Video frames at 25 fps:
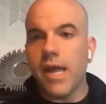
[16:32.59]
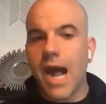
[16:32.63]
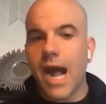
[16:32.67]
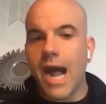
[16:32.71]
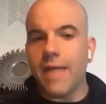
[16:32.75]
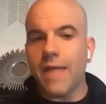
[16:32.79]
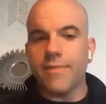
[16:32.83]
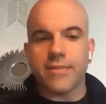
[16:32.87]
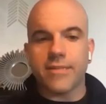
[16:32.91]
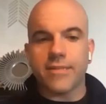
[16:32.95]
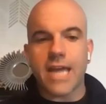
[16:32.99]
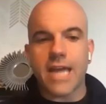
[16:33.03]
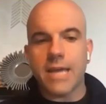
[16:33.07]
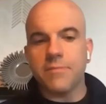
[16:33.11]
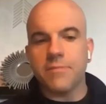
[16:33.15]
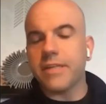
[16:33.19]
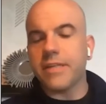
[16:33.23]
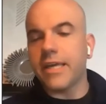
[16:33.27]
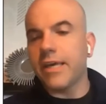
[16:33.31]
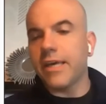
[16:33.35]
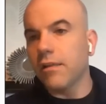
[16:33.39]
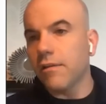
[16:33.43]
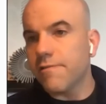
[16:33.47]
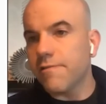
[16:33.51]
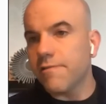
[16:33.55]
On the time
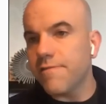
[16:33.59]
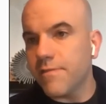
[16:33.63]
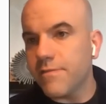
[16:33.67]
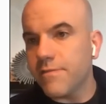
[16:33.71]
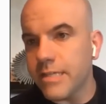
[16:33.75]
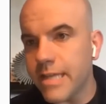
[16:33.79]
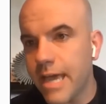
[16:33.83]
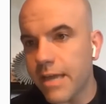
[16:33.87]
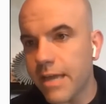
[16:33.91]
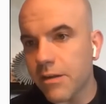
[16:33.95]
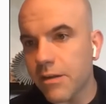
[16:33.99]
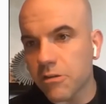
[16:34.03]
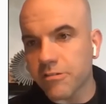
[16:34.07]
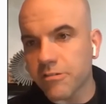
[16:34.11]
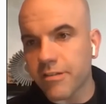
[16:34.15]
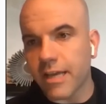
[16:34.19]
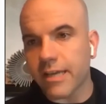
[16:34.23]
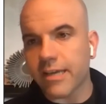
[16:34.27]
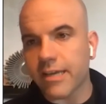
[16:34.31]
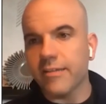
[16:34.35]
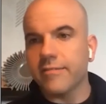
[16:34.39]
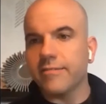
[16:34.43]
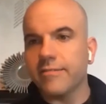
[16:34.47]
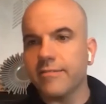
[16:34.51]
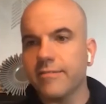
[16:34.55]
scale of 50
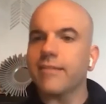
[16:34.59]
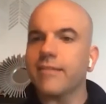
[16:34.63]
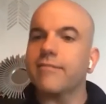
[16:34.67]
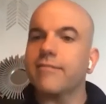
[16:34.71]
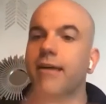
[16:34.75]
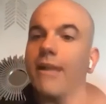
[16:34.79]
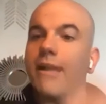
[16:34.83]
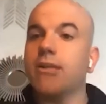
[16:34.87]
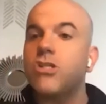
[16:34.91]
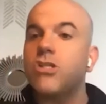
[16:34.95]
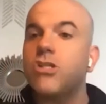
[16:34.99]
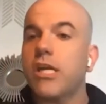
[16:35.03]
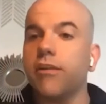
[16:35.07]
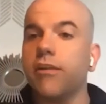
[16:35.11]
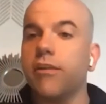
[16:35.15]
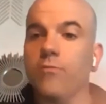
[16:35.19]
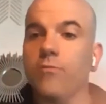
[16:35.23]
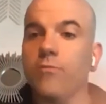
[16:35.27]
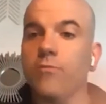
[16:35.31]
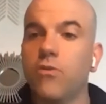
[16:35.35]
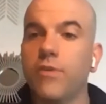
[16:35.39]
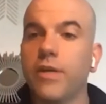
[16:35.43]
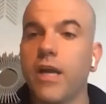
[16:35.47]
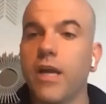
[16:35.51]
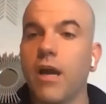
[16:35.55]
nanoseconds, that side chain is
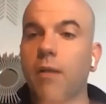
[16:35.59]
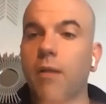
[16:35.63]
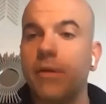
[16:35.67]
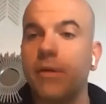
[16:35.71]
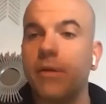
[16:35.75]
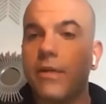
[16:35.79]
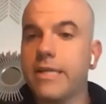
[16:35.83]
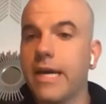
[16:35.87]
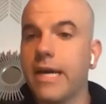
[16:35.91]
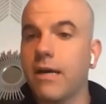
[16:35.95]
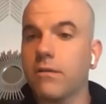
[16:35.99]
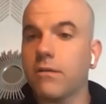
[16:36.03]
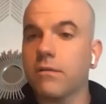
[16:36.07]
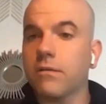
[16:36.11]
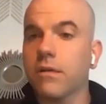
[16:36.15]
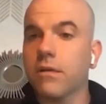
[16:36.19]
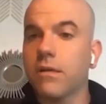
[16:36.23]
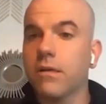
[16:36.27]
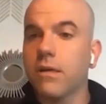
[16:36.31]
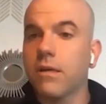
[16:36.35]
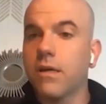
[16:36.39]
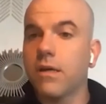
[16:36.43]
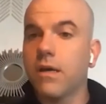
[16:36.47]
moving up and down,